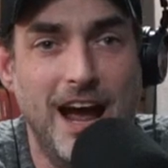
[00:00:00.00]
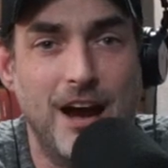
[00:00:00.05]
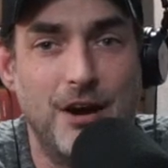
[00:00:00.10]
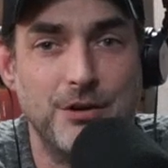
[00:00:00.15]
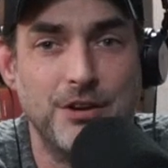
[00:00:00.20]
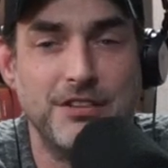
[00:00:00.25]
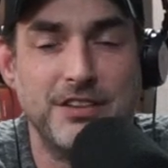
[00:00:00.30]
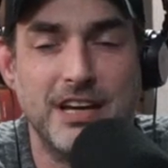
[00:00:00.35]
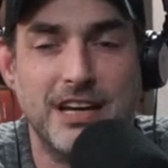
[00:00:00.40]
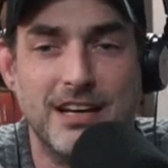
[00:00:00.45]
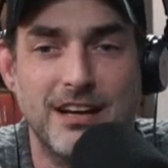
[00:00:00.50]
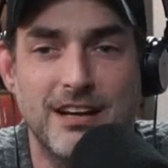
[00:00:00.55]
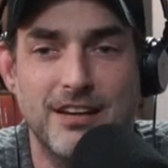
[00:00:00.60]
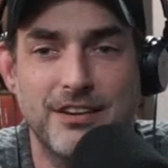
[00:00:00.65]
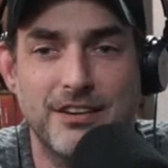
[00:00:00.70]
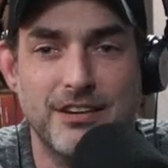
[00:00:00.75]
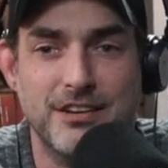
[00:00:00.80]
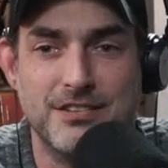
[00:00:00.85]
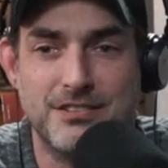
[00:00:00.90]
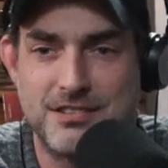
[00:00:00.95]
How did they
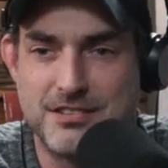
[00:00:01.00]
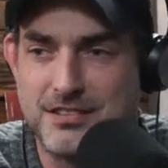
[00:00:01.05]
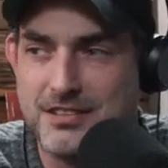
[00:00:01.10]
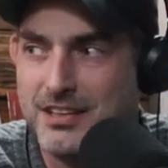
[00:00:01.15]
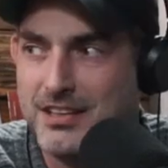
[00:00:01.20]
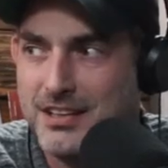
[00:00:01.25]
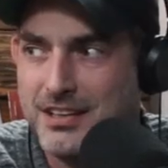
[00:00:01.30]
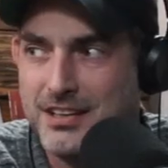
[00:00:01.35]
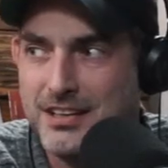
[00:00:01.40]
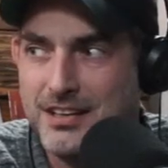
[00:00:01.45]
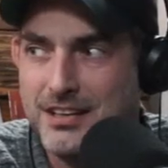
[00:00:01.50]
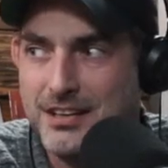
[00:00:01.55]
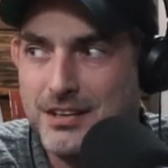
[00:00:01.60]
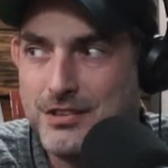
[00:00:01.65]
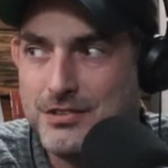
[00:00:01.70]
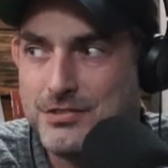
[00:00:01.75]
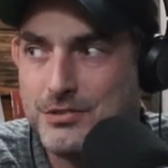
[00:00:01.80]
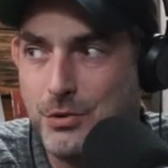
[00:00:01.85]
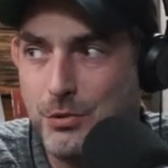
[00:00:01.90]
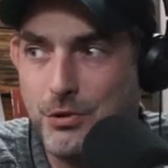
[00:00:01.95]
get this
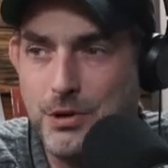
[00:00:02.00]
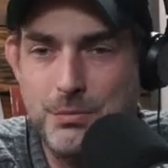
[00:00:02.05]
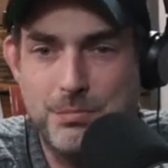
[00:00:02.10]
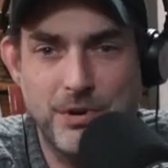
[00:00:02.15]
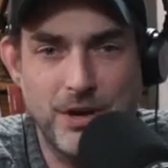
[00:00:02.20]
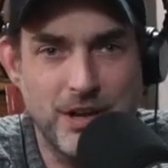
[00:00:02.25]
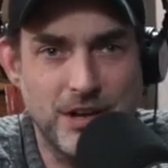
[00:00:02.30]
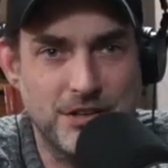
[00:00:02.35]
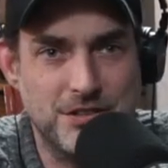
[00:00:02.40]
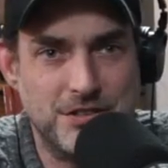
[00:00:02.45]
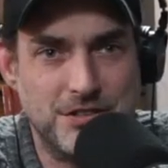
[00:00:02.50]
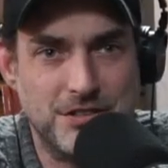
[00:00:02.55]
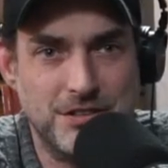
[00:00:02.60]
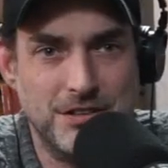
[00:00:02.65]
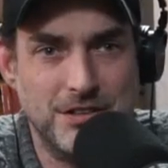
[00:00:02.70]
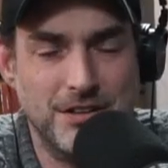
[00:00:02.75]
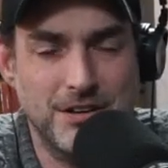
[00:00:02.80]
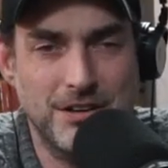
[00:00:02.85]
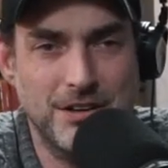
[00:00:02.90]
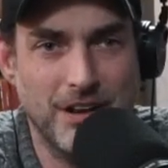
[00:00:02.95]
story pitch
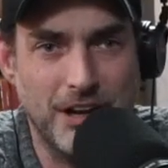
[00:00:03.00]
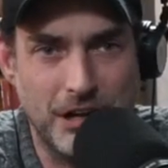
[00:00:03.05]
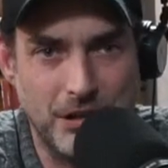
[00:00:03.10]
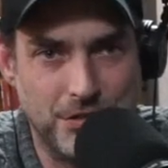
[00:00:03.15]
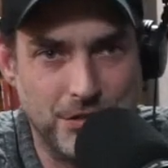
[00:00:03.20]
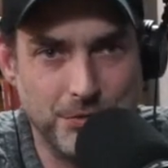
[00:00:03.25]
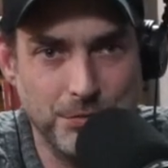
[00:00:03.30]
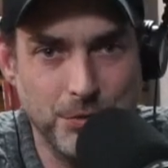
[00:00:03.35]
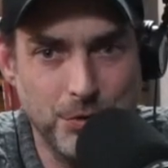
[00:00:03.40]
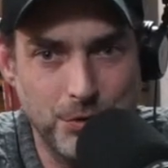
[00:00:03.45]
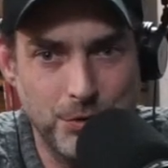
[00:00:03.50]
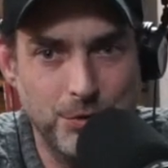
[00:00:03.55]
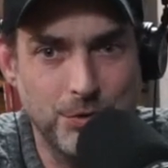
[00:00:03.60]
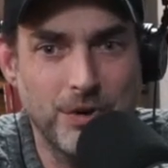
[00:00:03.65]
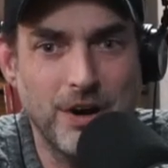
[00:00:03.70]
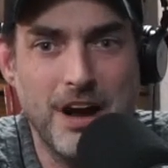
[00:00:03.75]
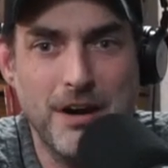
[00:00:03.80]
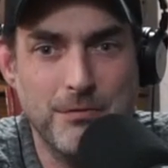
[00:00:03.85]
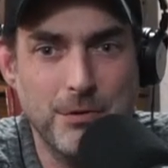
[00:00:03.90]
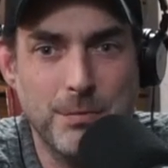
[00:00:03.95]
like
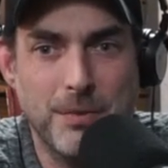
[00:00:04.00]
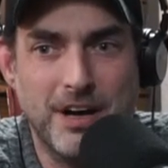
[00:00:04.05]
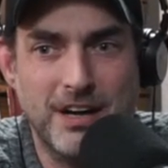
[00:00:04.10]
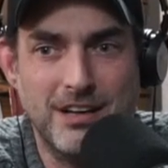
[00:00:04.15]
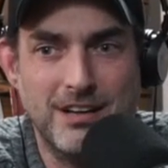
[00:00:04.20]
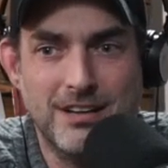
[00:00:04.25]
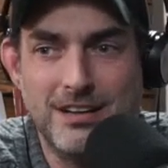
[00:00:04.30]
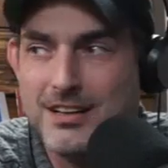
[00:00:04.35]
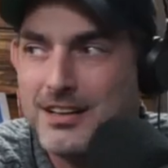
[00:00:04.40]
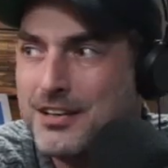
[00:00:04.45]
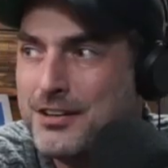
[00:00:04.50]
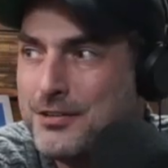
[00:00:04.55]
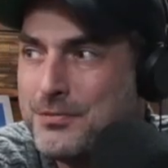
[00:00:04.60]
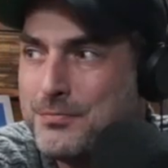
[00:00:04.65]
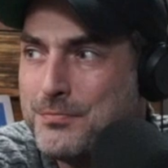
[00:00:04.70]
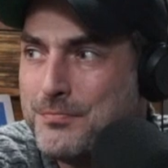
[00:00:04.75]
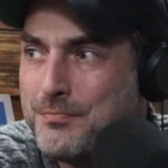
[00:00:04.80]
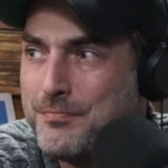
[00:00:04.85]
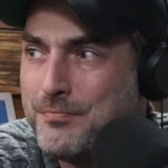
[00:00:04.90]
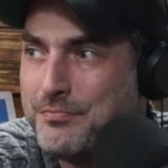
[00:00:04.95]
through everybody?
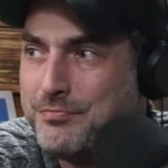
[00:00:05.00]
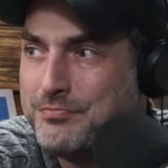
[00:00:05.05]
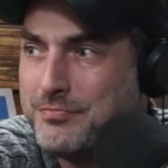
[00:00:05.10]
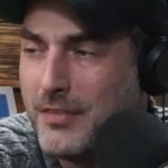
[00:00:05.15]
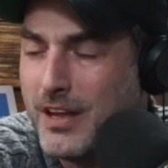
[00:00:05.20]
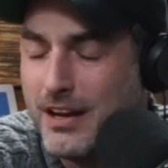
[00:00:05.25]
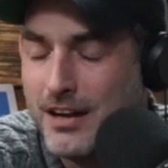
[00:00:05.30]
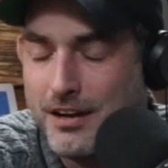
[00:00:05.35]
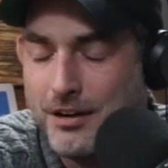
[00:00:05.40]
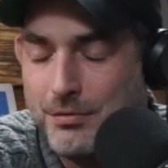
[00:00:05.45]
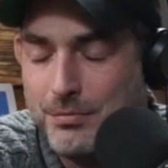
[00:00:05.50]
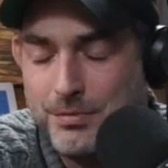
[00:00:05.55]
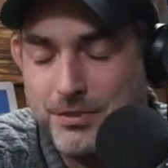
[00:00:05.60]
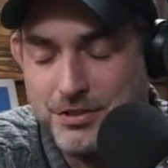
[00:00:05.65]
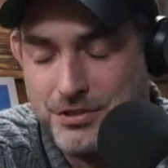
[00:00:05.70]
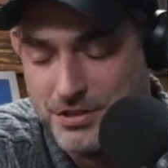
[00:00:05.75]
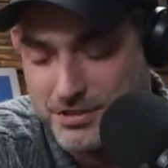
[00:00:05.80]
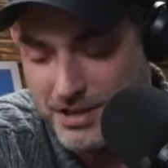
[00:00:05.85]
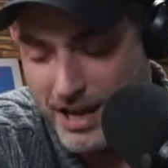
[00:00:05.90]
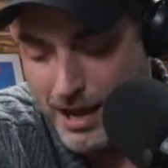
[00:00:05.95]

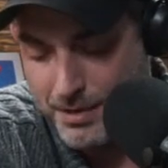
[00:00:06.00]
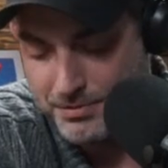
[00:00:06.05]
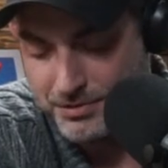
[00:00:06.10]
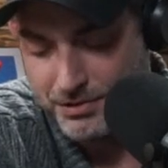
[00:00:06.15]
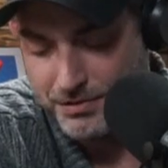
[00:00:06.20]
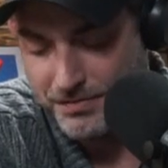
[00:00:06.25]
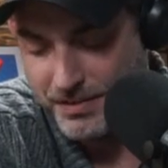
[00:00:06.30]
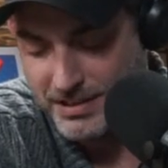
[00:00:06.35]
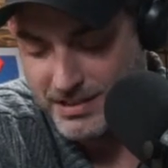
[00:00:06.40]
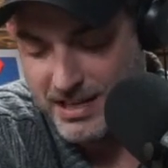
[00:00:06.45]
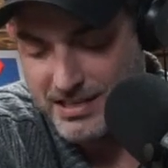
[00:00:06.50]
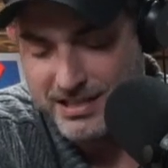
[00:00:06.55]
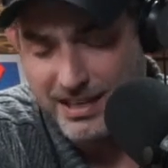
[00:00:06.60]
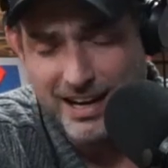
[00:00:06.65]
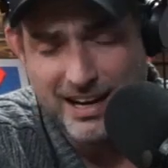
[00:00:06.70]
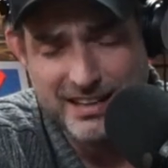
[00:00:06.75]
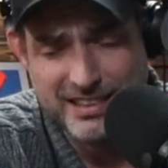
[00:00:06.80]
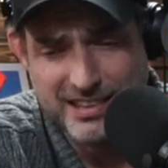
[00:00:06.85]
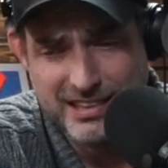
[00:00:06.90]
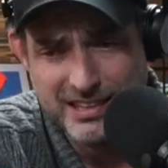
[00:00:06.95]
Just absolutely
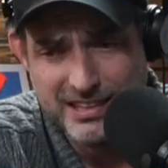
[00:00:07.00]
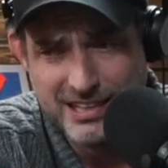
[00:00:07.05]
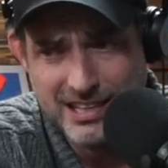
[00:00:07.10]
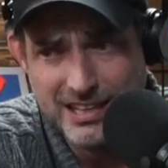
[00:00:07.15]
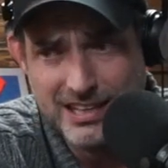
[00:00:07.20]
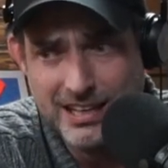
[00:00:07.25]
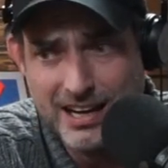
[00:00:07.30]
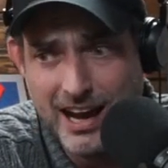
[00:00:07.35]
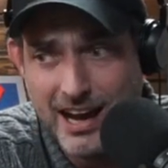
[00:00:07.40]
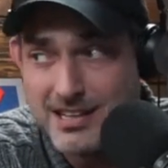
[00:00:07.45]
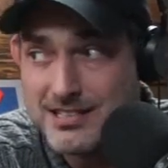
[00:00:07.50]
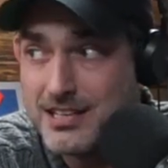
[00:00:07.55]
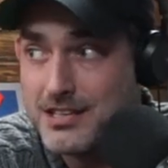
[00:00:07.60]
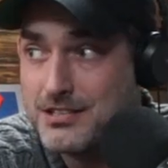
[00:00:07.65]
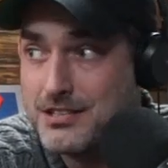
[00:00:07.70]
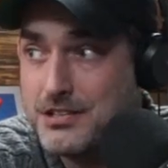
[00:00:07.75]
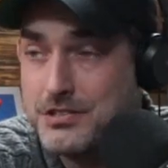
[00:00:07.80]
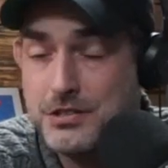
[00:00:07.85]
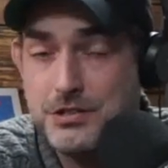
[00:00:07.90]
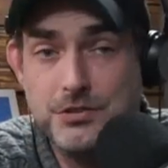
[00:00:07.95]
fantastic. I think it has
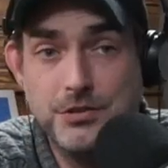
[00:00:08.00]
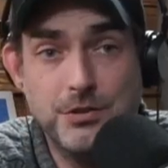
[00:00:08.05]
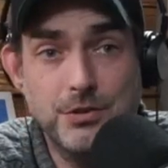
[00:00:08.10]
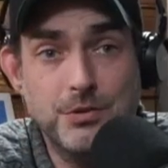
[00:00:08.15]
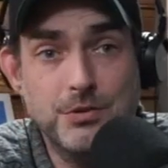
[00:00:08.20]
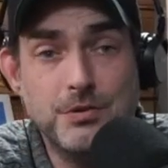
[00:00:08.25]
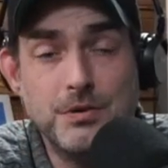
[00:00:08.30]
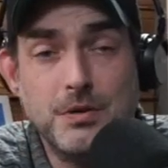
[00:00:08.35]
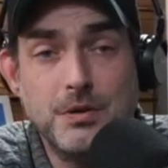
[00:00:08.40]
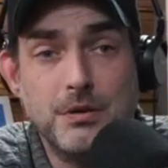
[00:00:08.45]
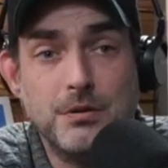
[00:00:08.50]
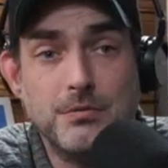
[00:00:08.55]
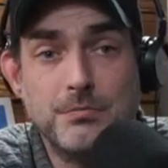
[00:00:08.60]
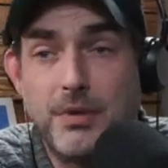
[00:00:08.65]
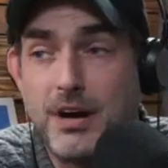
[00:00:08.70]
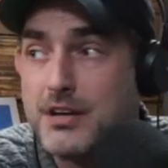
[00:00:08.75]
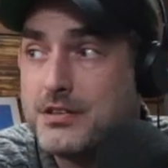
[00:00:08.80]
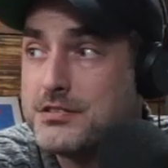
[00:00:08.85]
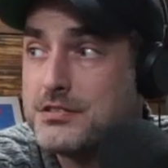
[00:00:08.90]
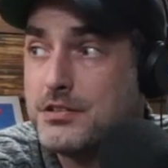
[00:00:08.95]
a season 2
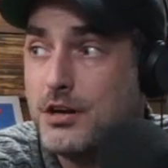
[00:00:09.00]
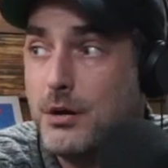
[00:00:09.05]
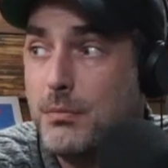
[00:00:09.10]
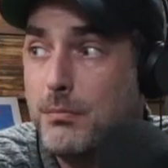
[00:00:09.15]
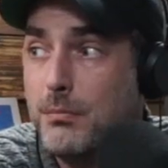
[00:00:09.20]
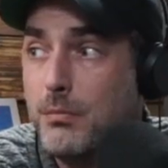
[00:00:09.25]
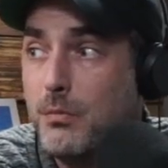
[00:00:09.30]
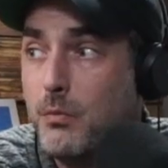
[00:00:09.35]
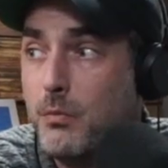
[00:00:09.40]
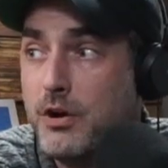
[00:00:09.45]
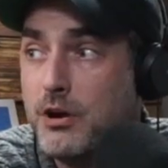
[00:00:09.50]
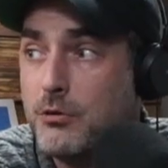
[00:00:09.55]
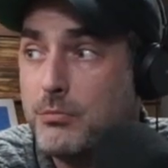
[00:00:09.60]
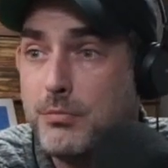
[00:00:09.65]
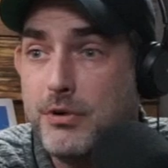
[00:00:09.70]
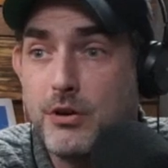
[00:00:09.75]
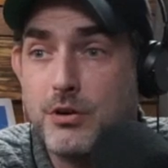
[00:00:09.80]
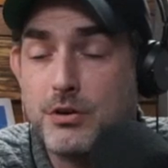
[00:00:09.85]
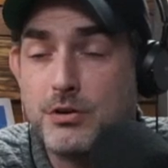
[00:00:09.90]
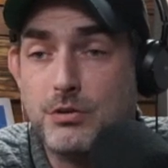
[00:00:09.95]
by some
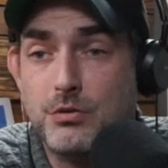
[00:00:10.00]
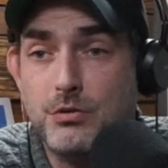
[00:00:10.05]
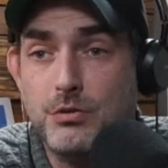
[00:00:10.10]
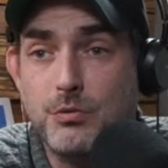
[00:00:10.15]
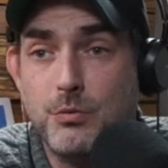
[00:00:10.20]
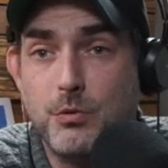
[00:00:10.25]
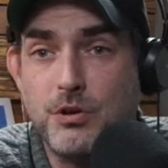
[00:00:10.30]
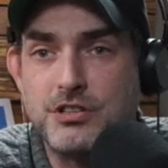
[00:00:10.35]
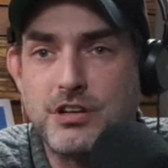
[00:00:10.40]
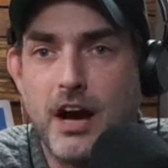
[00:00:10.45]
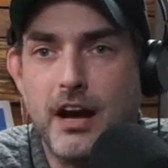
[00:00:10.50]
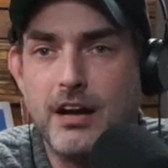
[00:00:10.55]
weird miracle, which